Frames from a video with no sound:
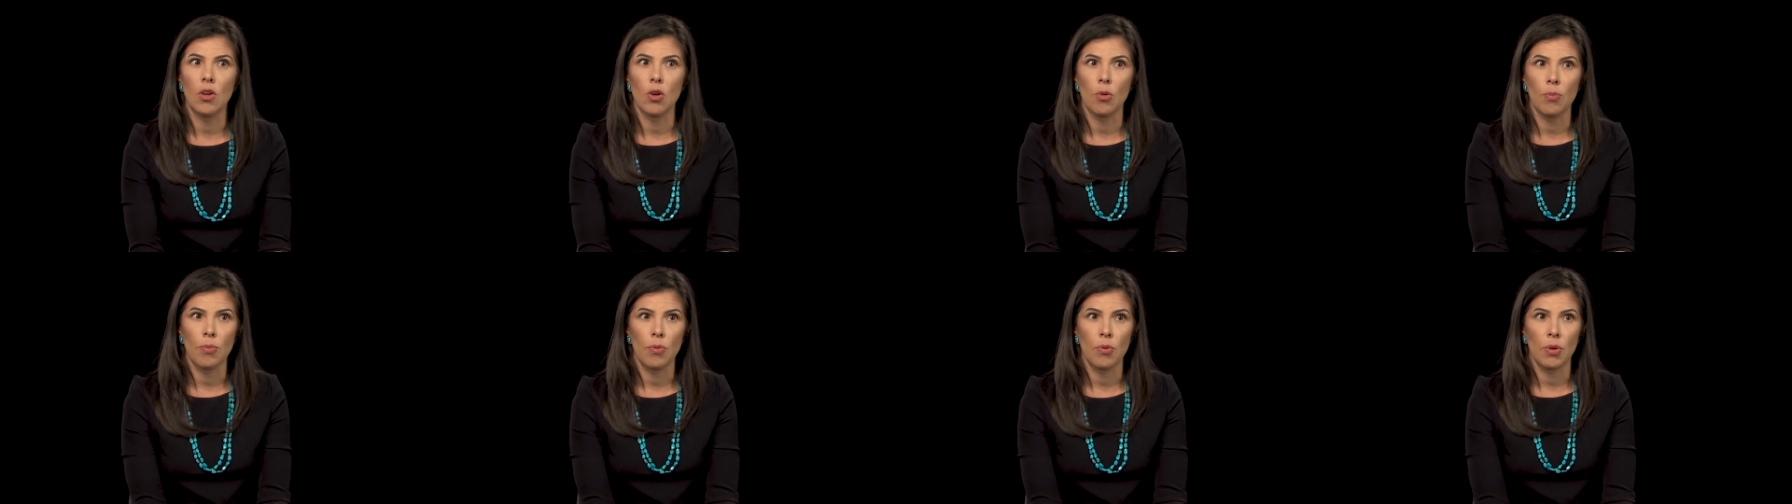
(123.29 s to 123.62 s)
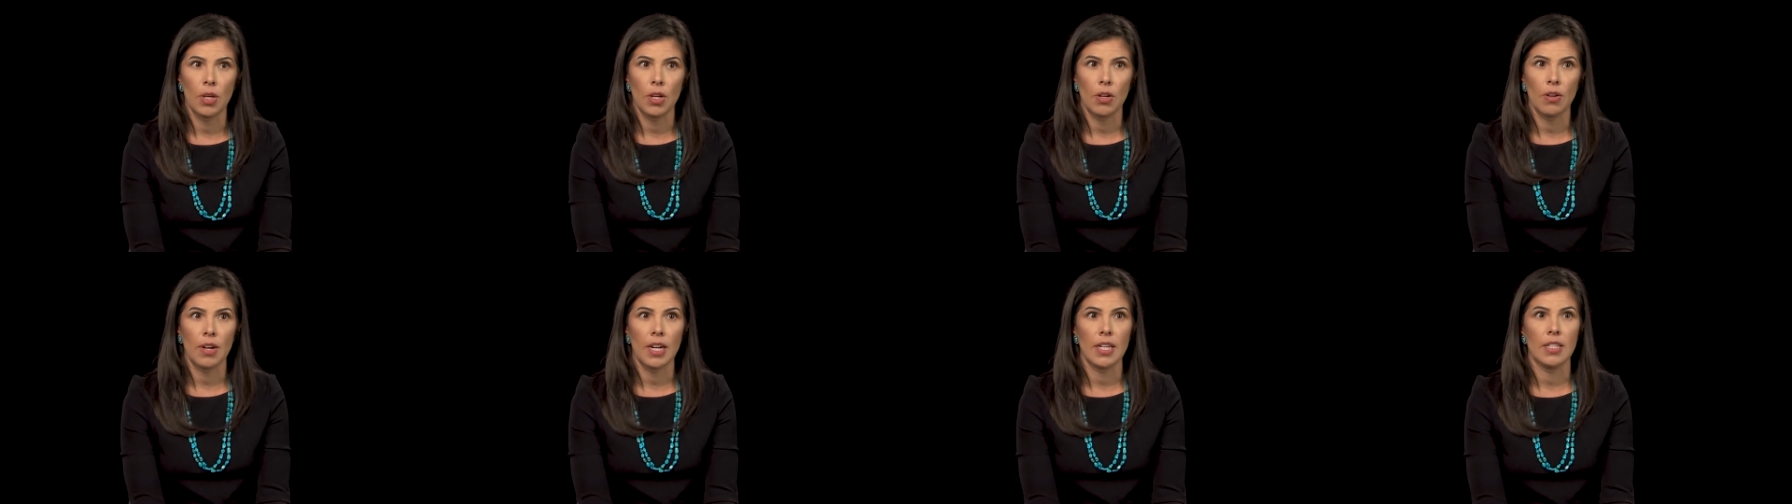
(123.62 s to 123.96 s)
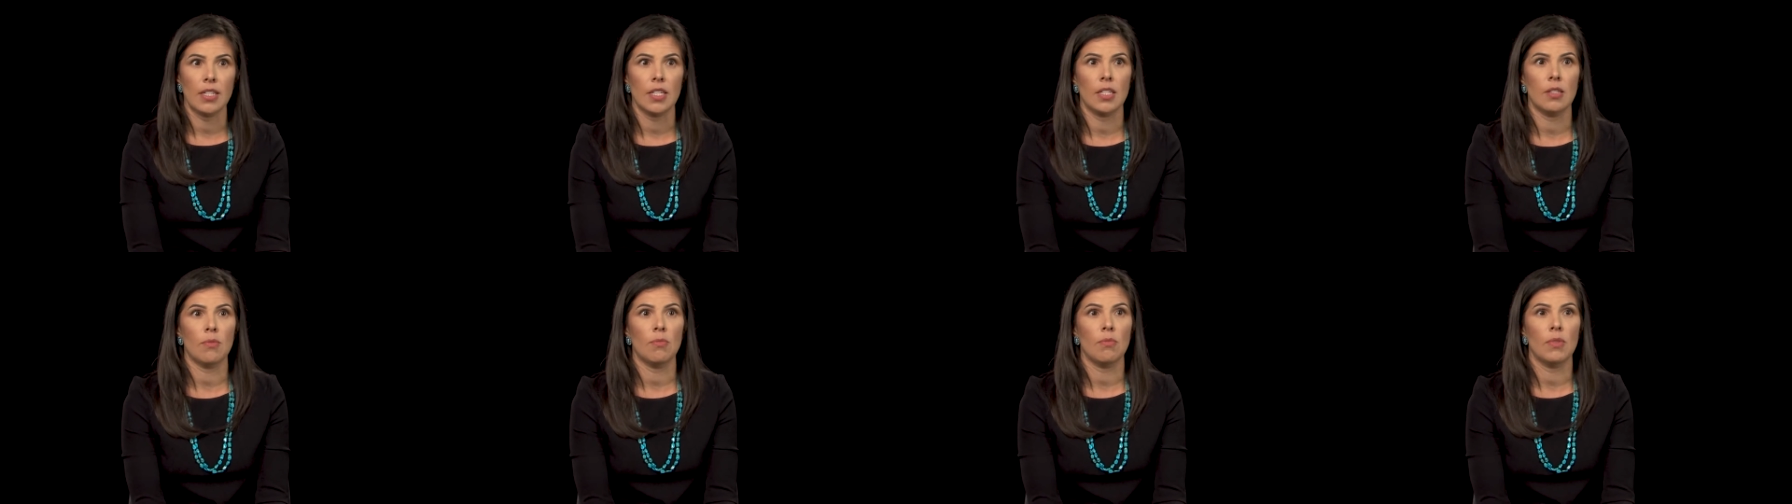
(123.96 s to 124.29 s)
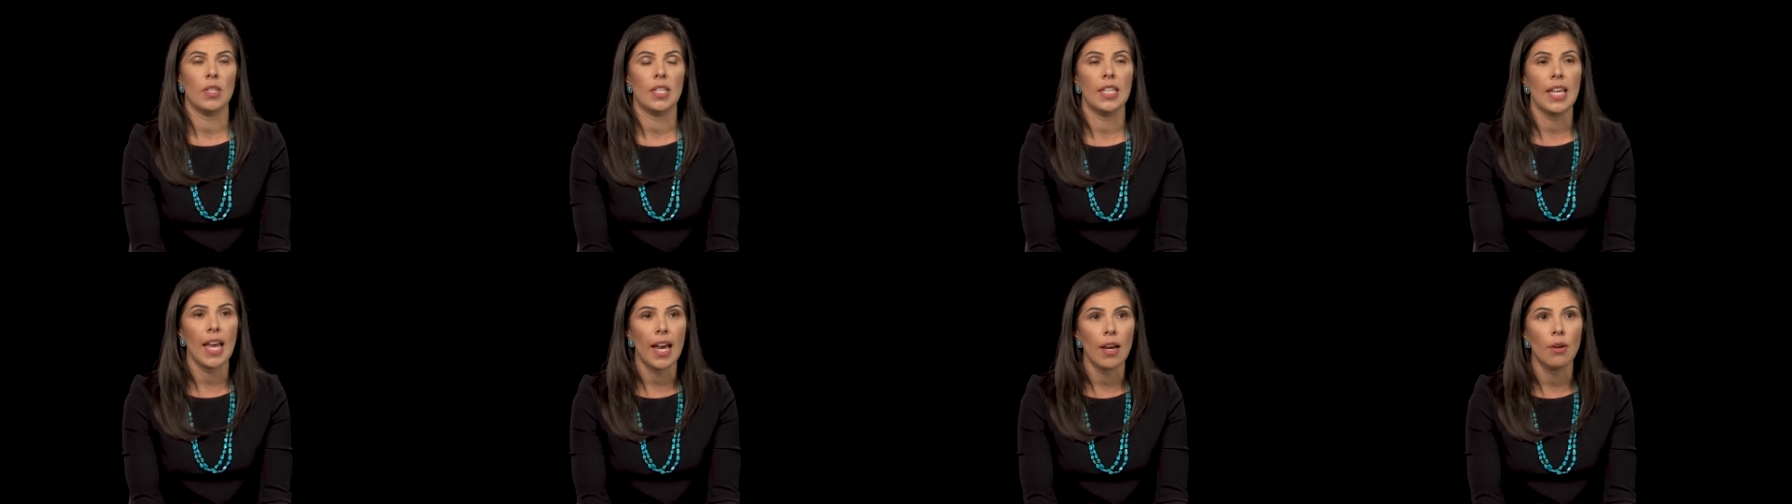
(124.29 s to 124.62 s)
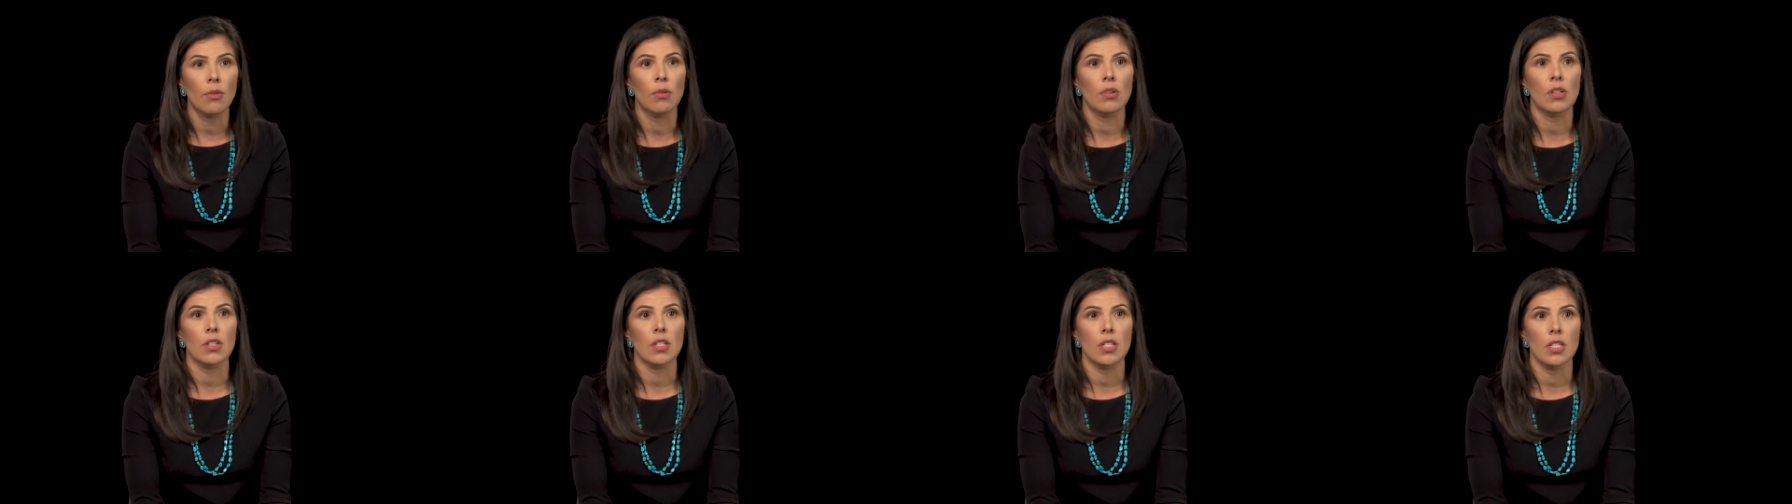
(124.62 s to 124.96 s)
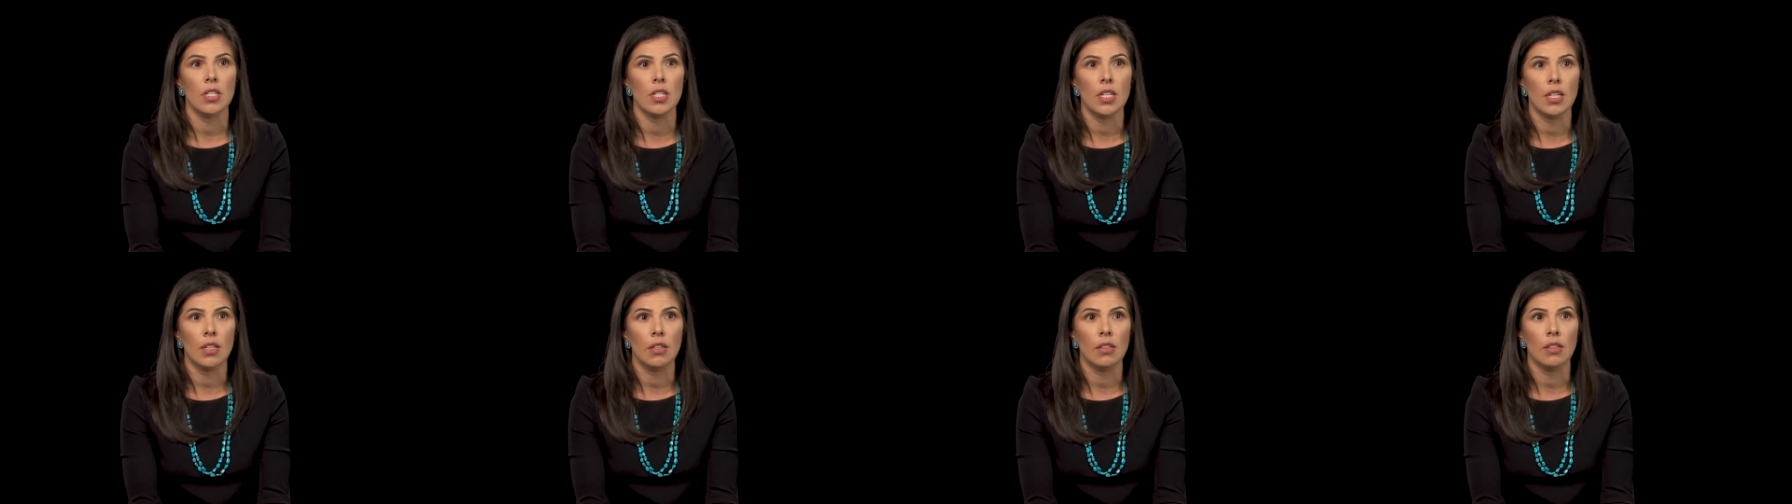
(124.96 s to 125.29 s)
the opioid crisis, yet we're
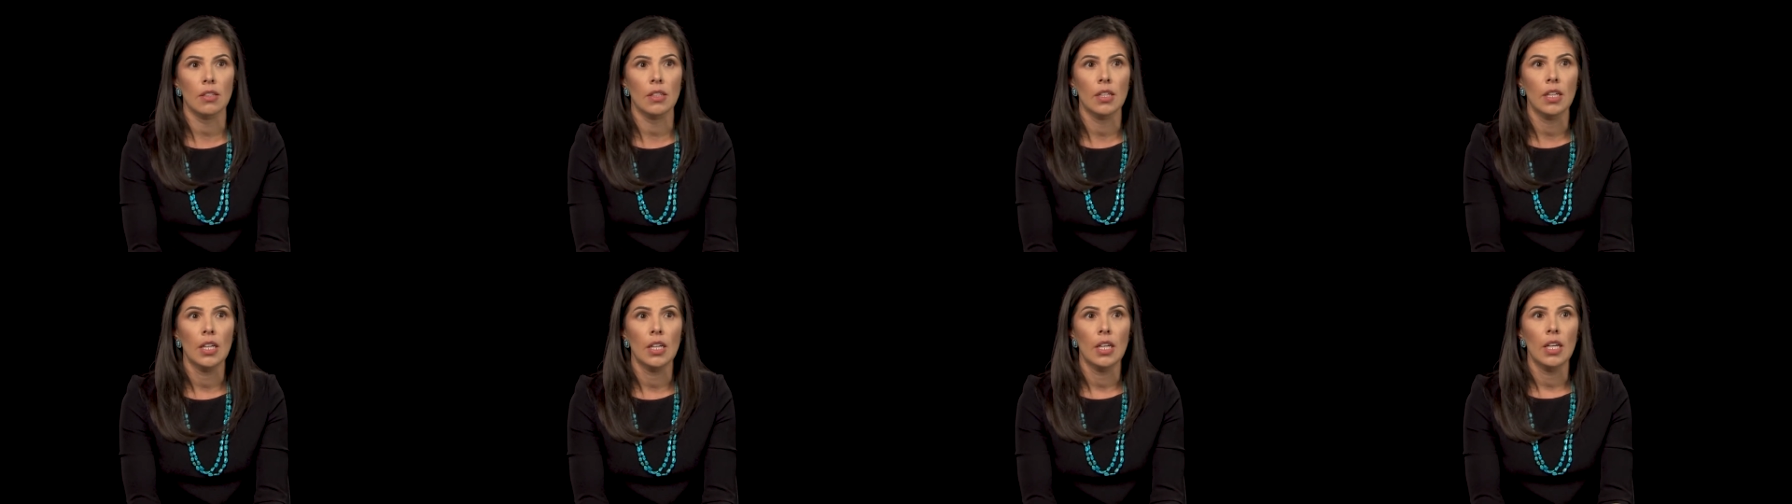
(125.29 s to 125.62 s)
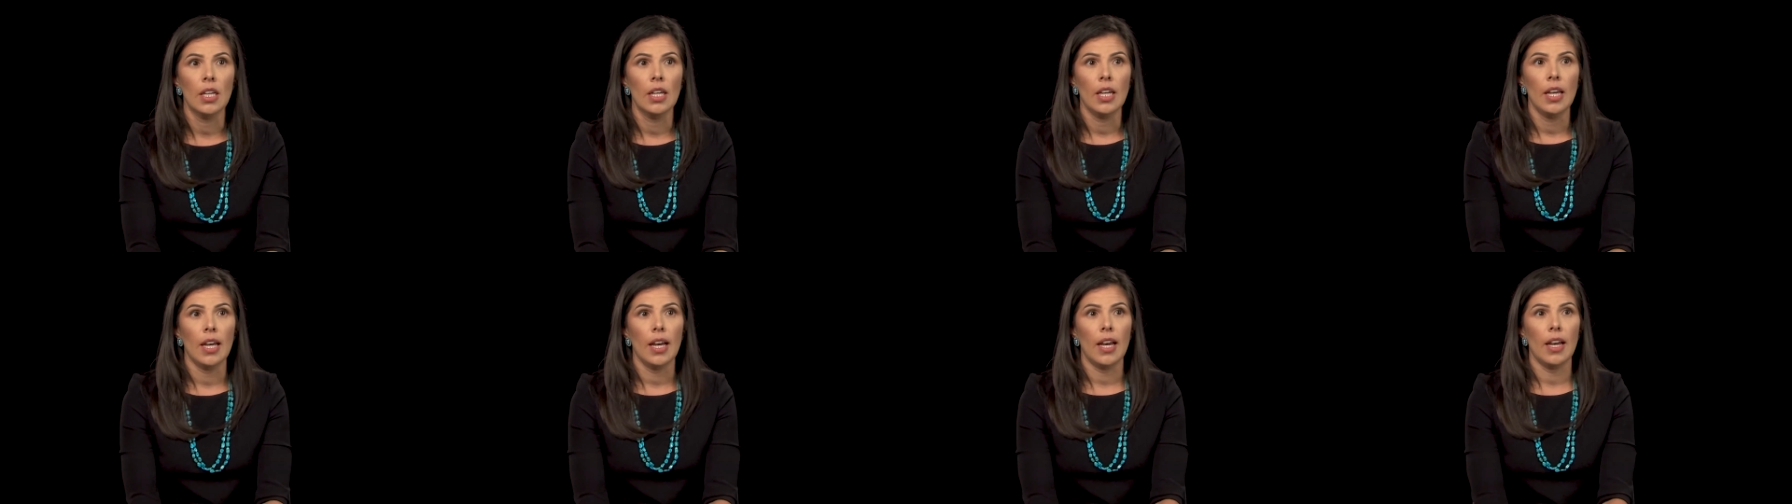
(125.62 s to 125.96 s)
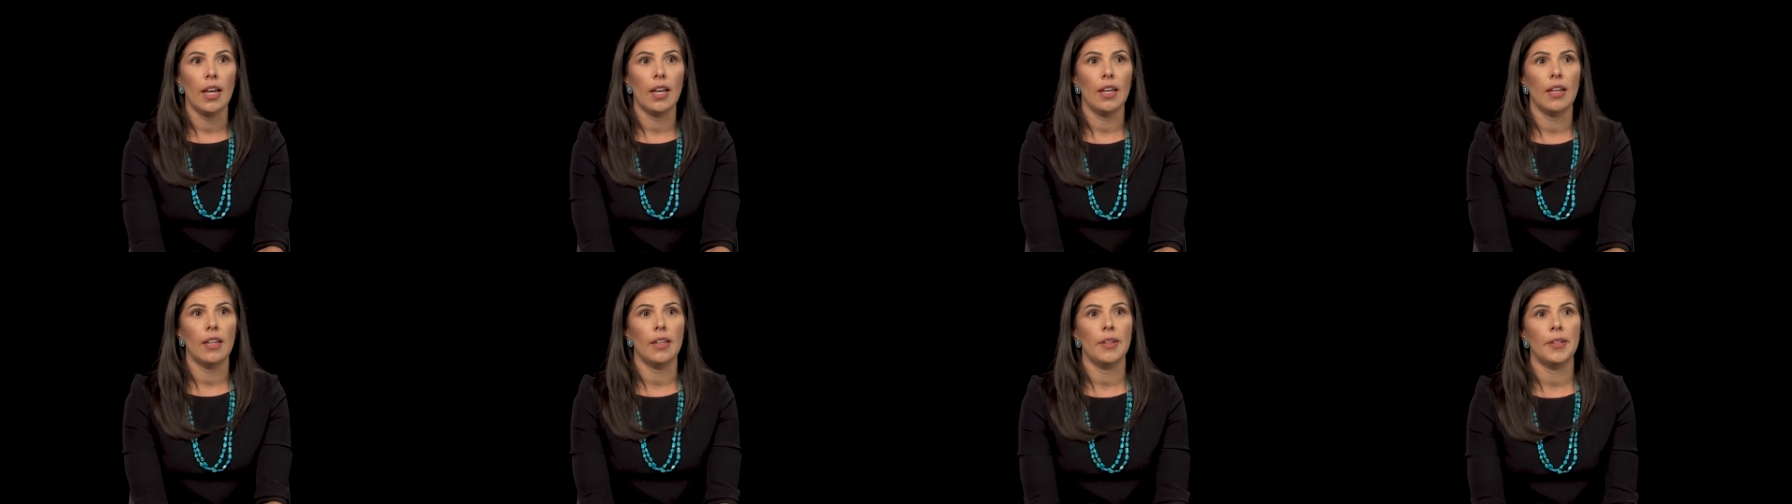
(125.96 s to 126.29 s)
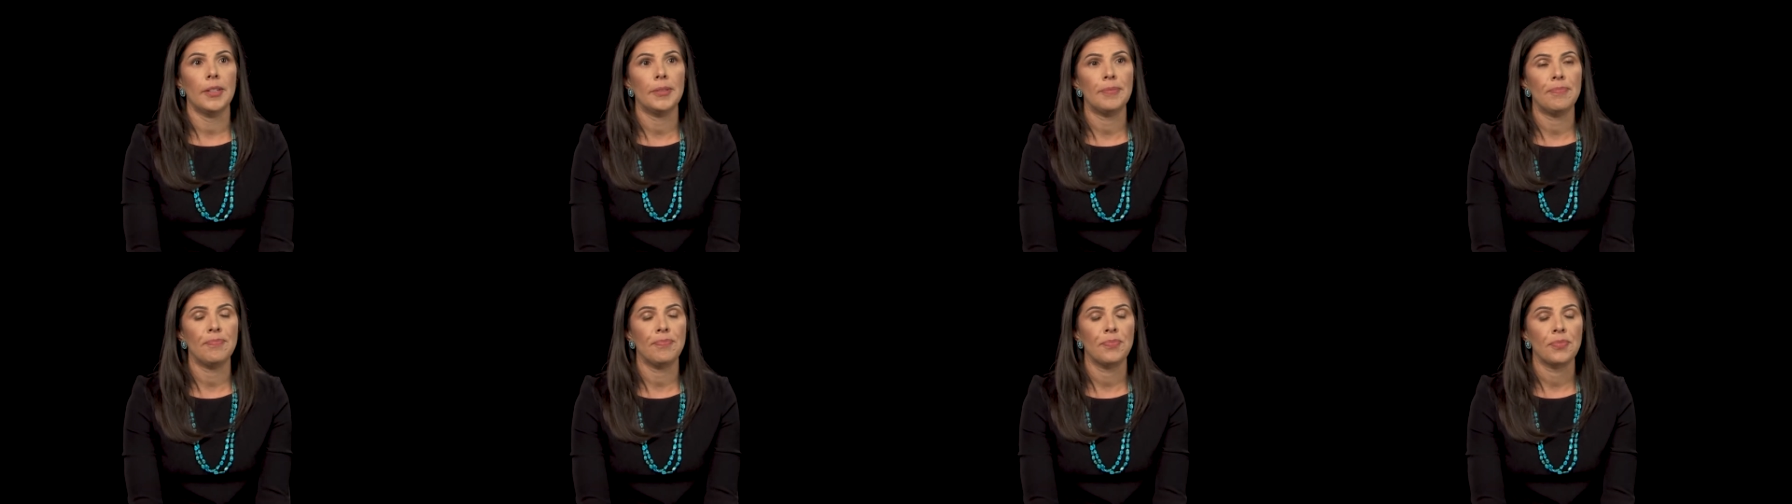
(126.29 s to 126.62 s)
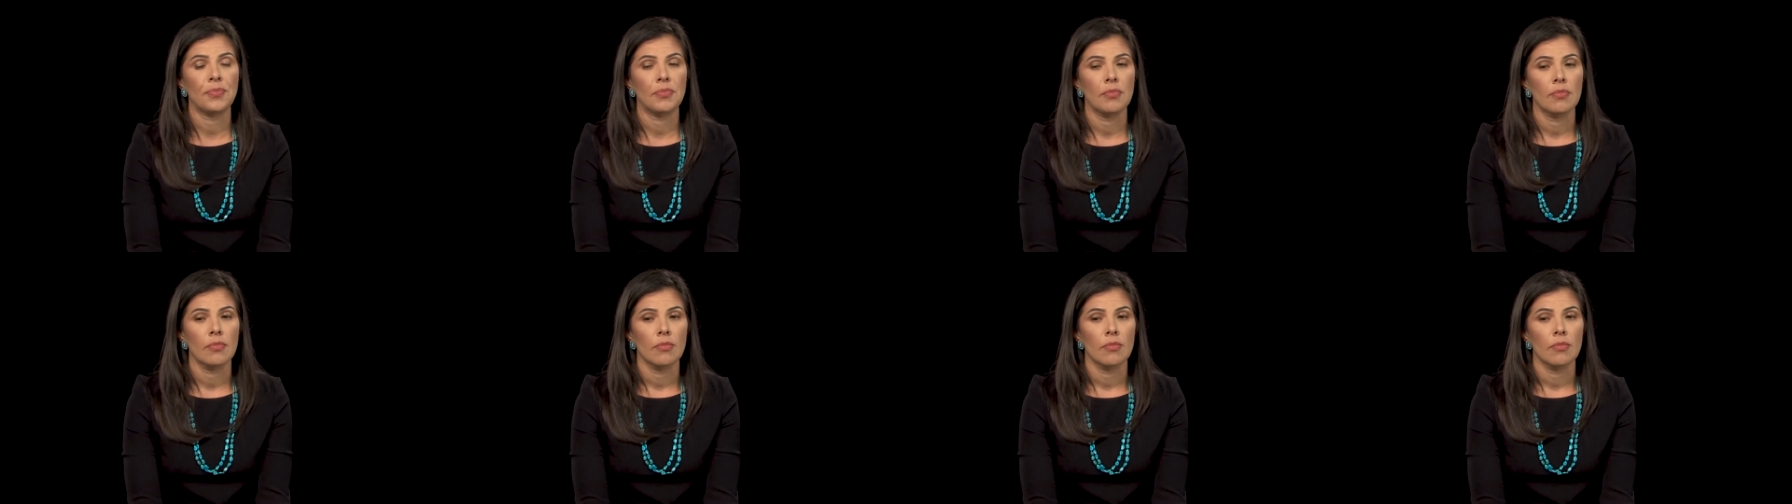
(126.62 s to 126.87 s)
still um,